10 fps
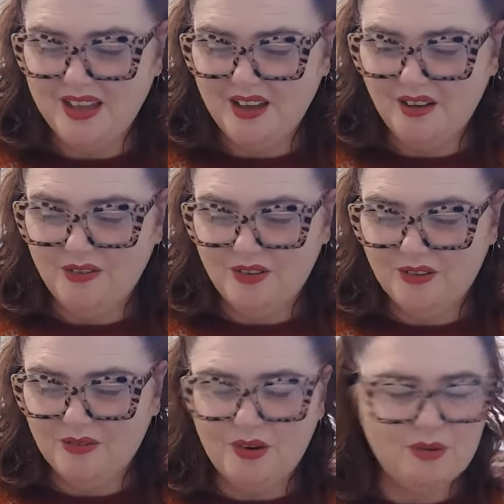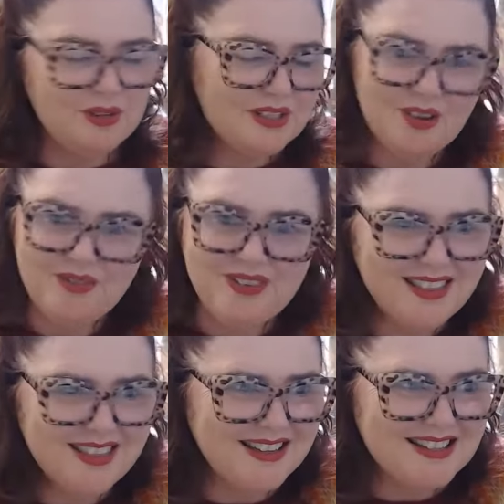for so many
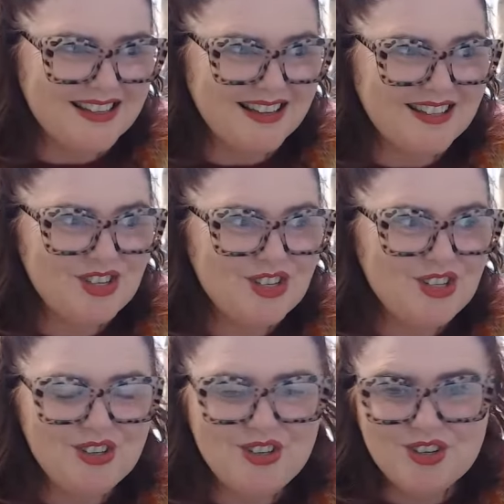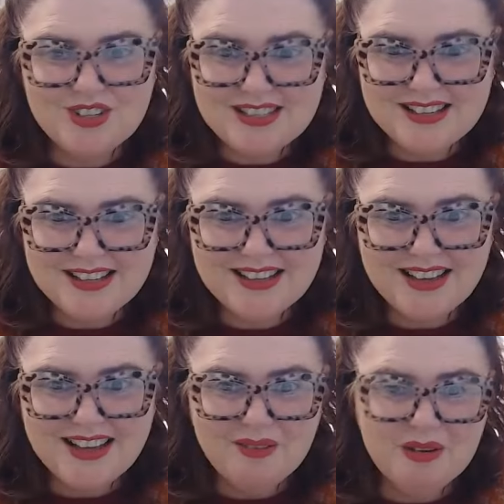things, like the new newsletter.
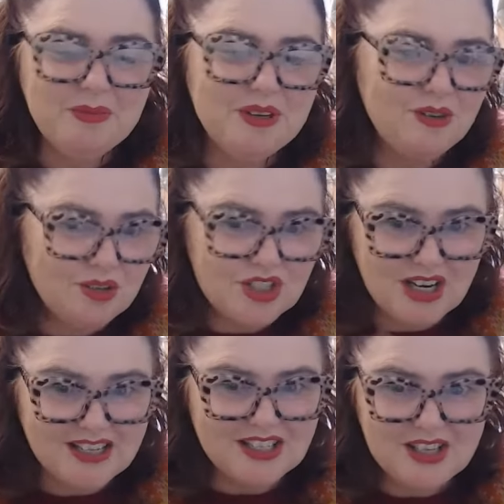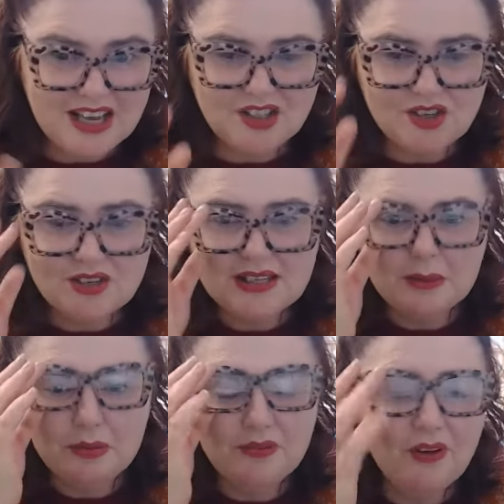We're going to be changing our
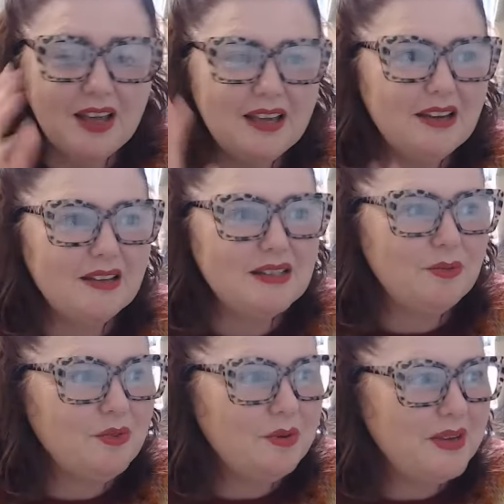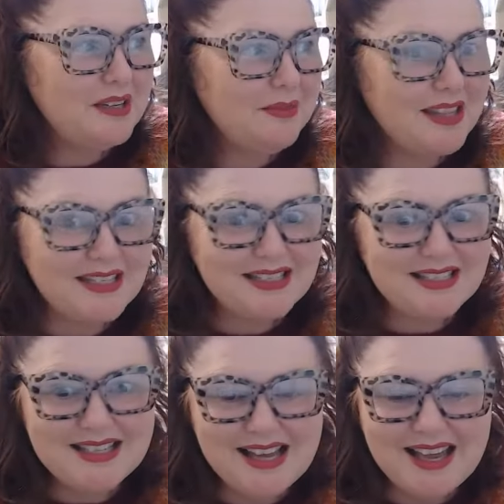newsletter provider. So we've got a meeting about that
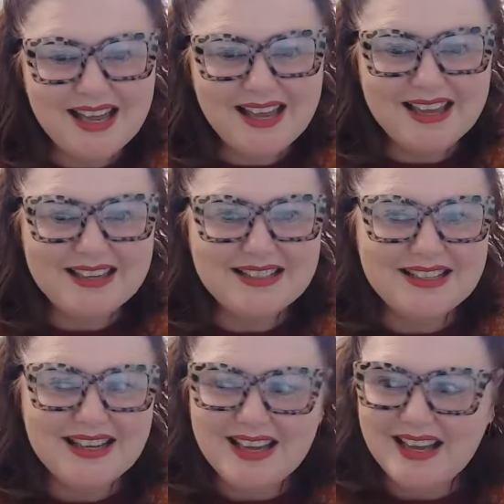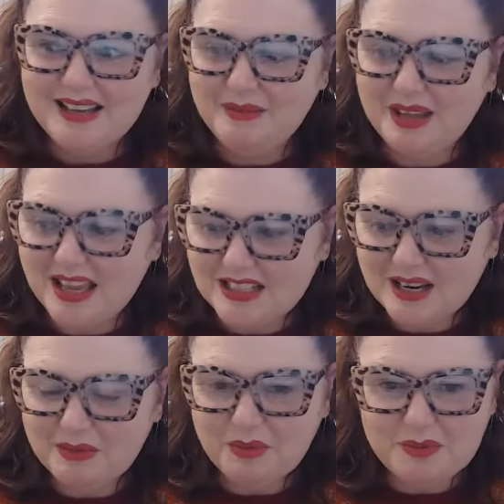today, and
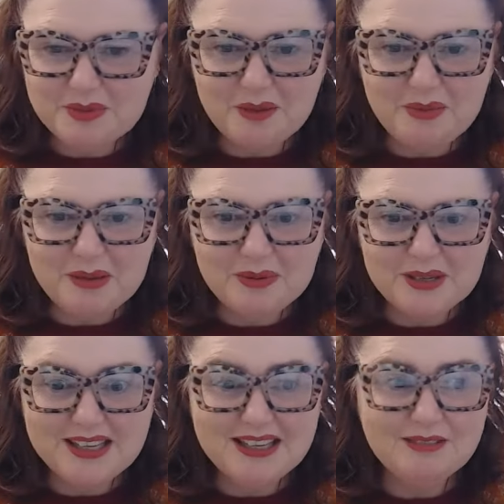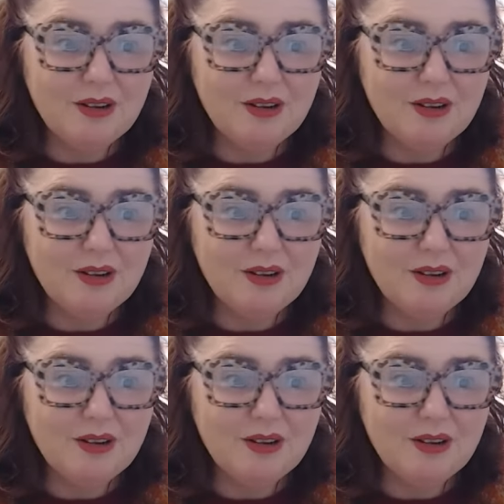catching up with the website people again